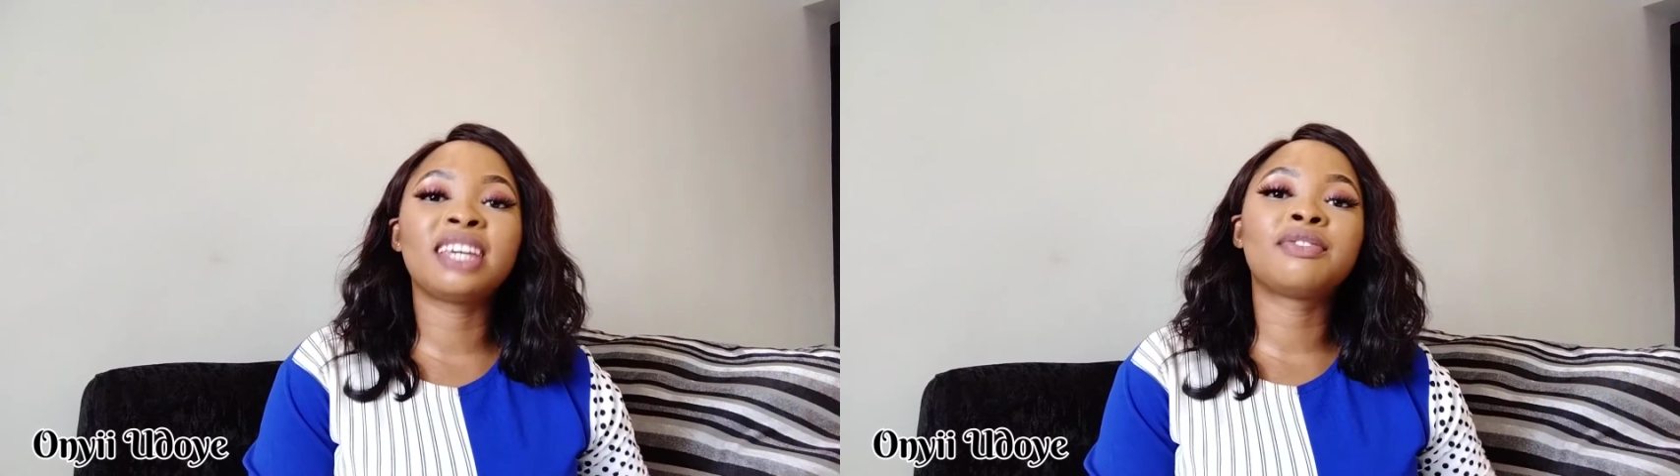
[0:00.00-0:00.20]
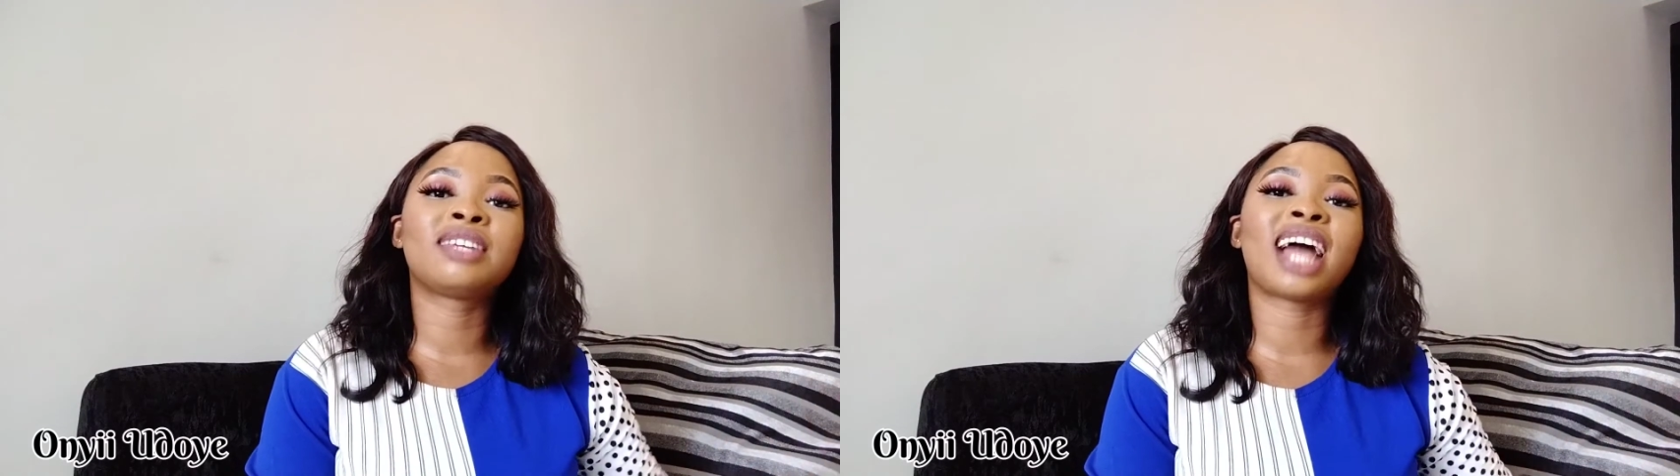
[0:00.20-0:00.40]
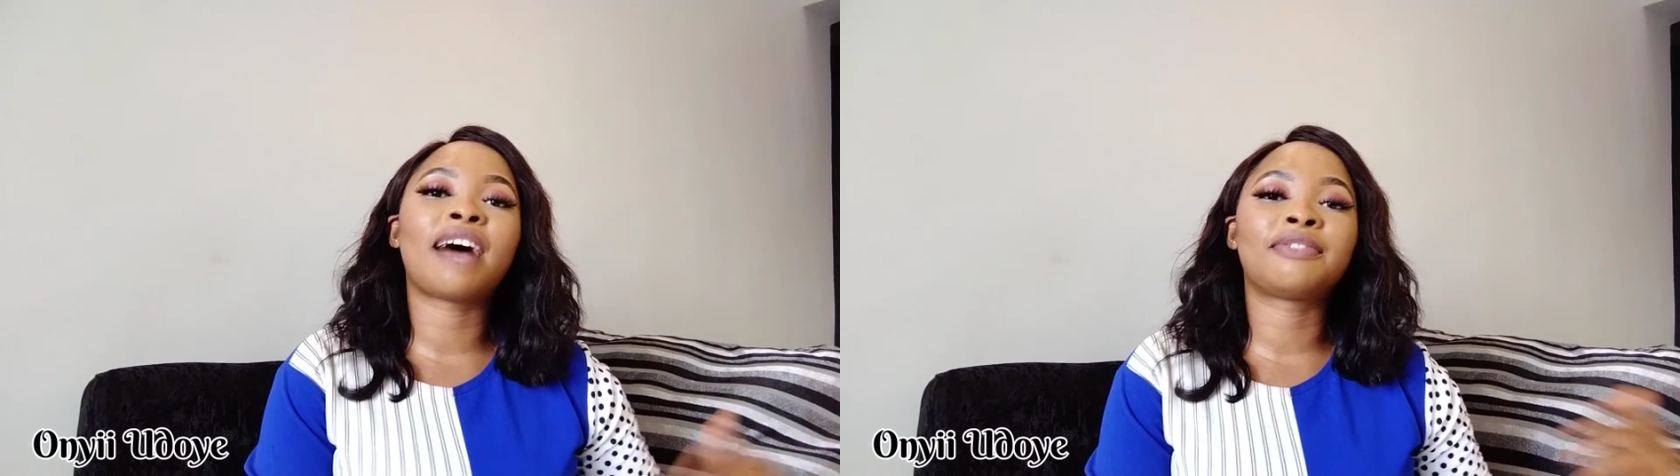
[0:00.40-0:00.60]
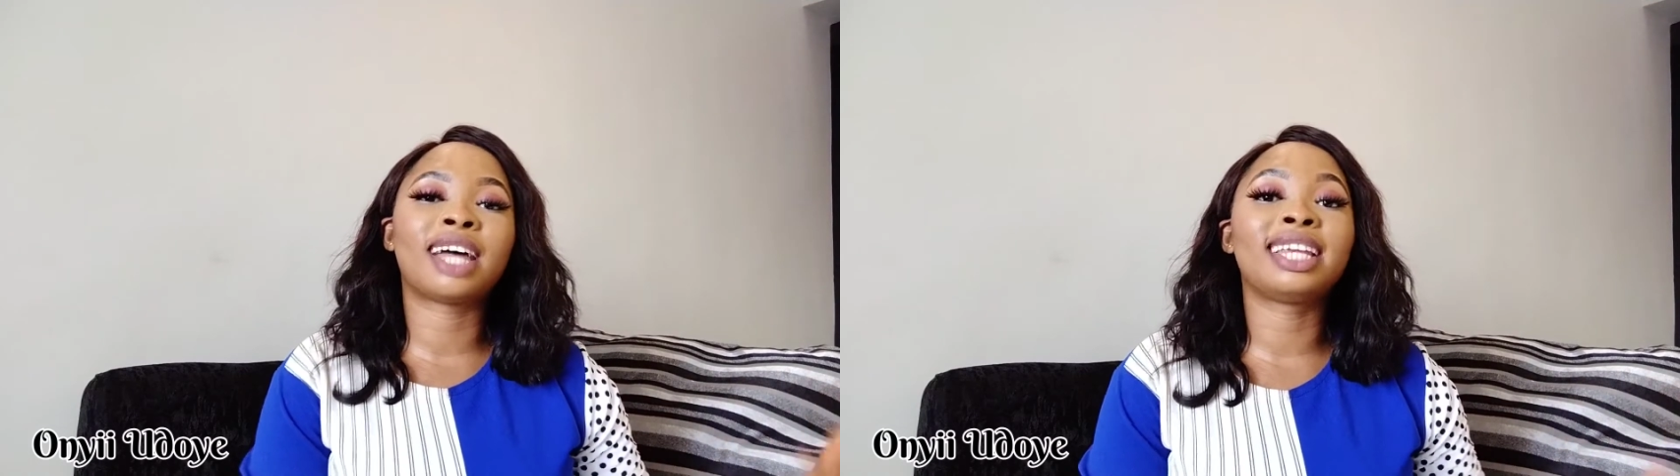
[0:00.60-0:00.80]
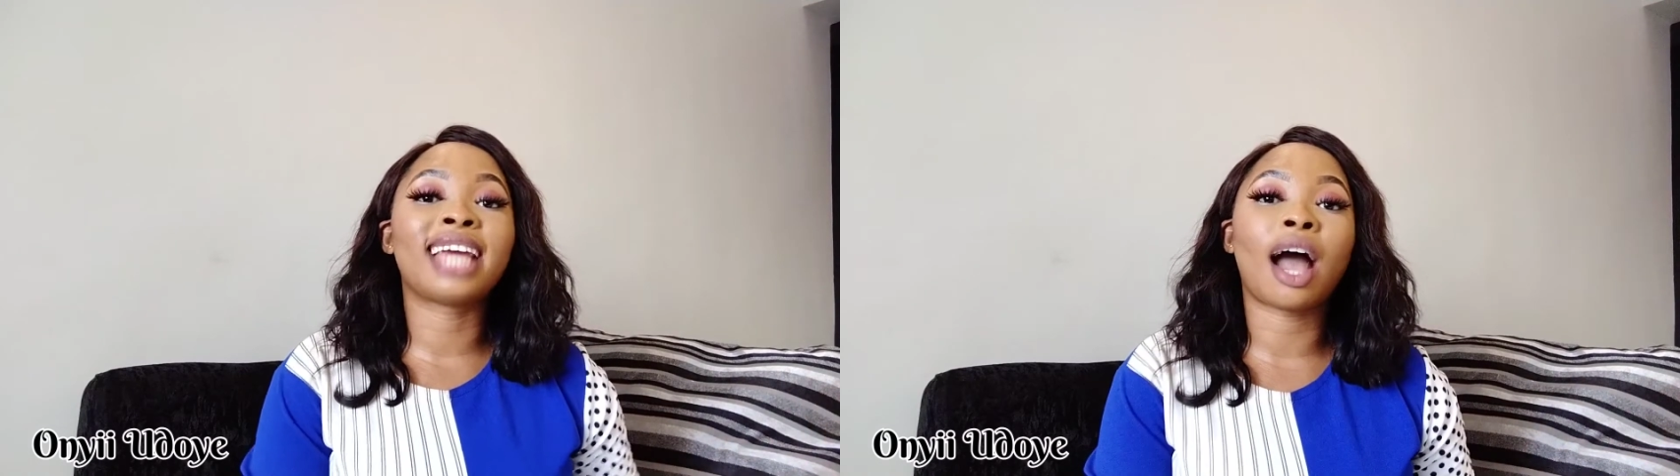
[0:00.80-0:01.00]
even after
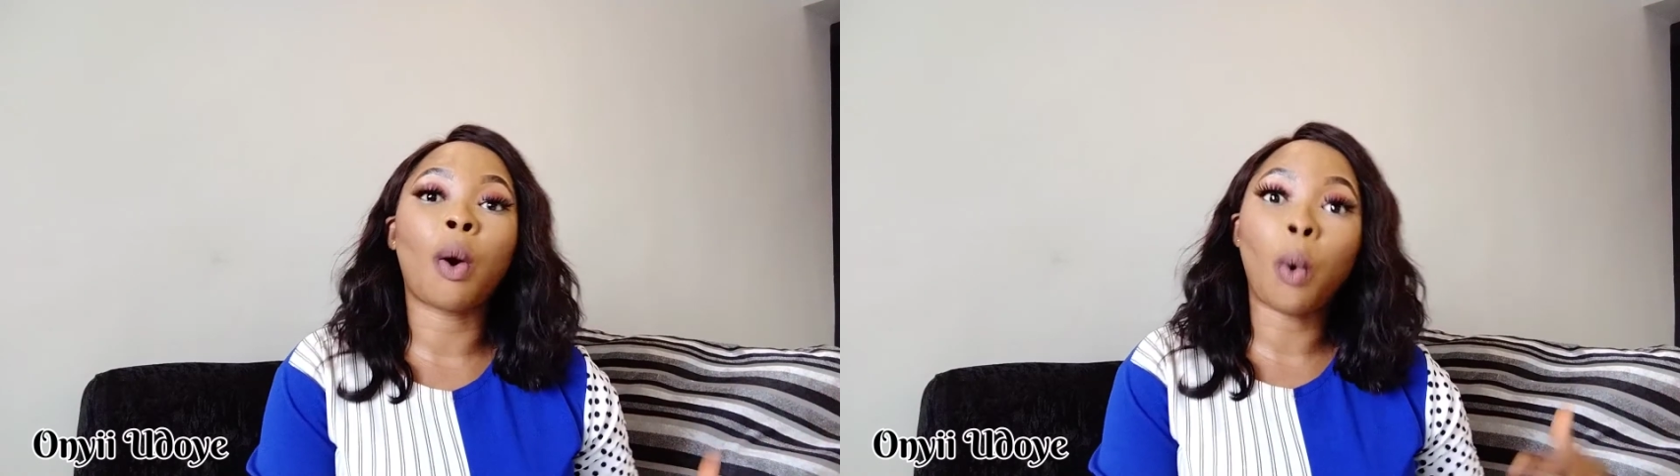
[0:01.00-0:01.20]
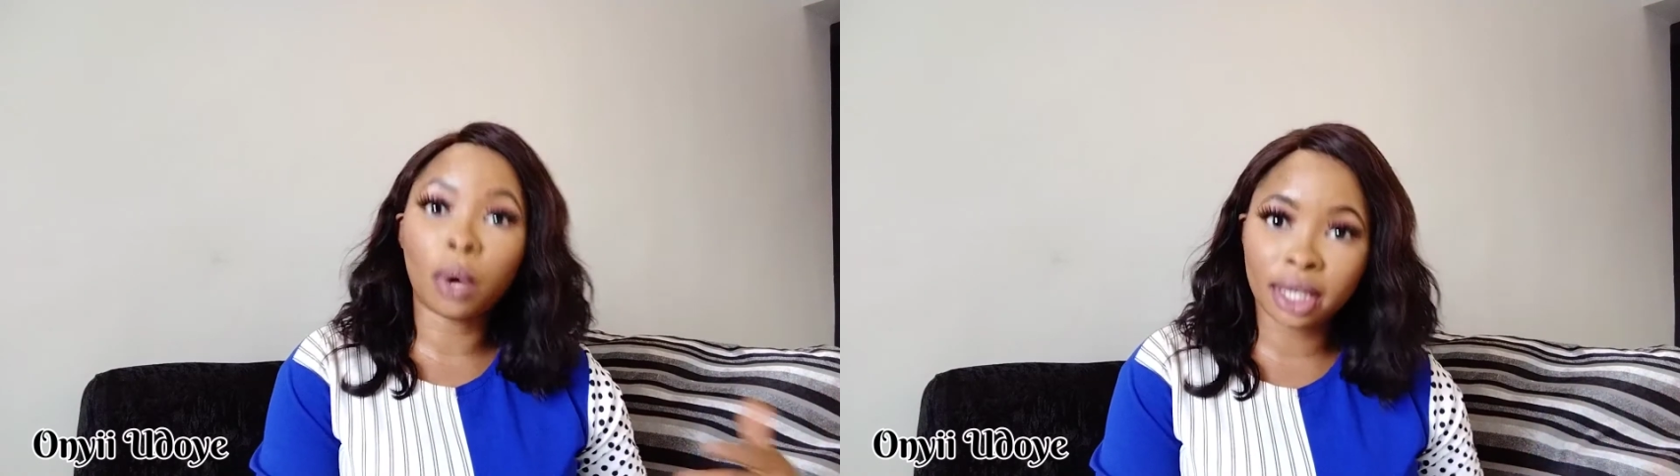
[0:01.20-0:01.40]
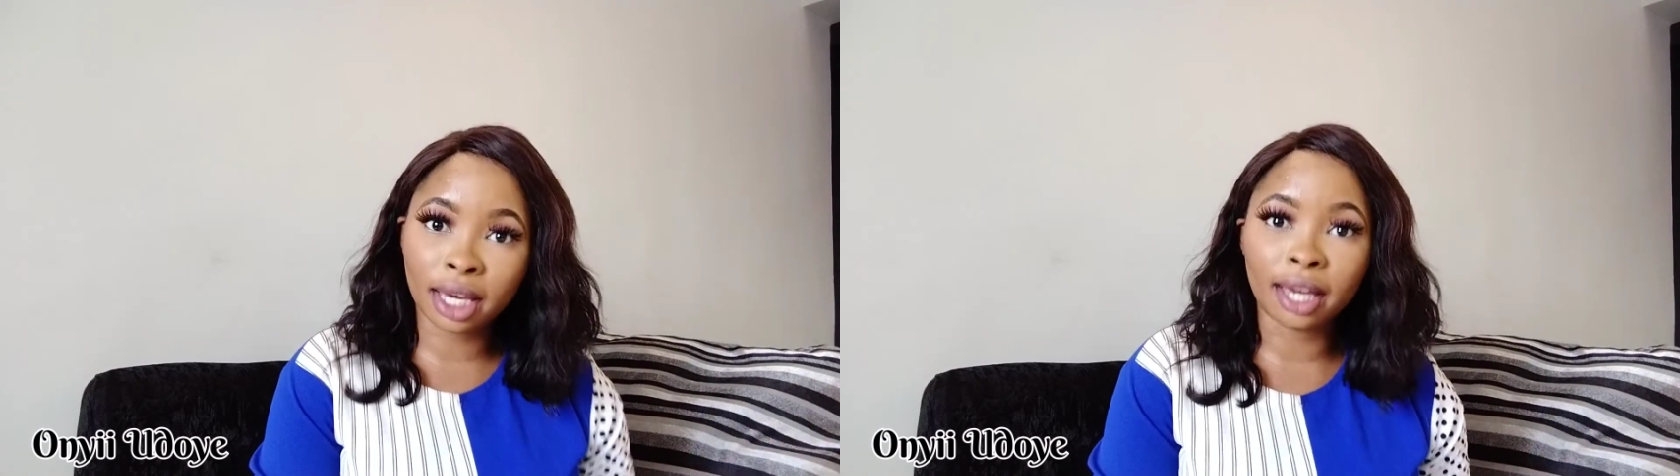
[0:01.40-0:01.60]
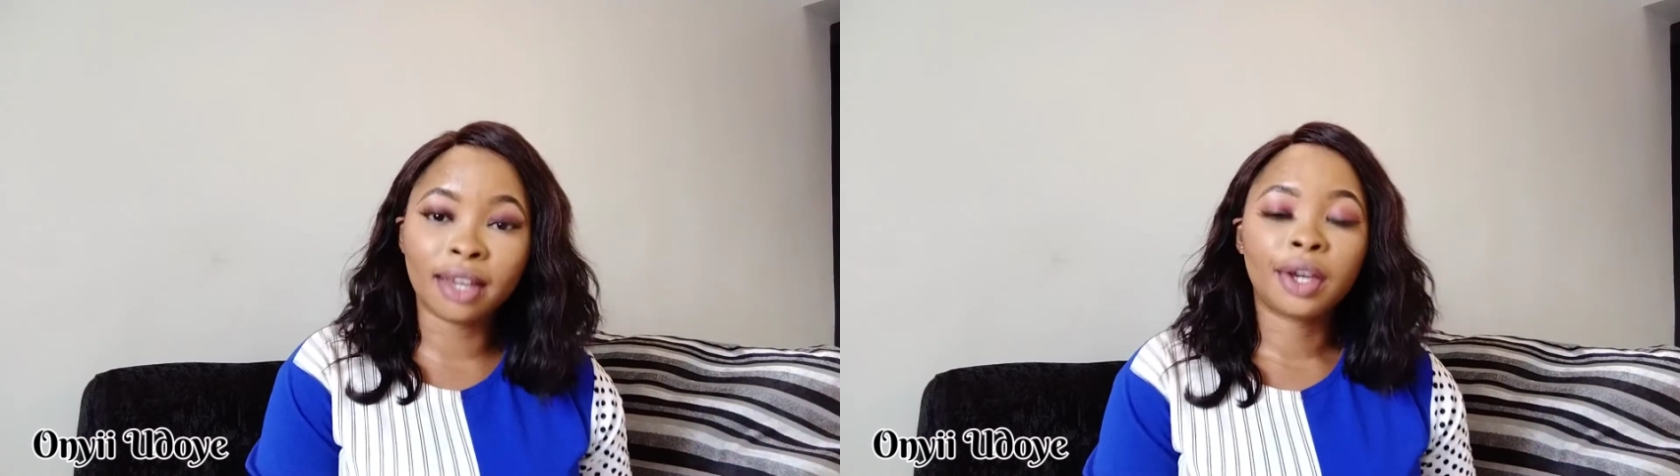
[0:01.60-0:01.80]
they are okay.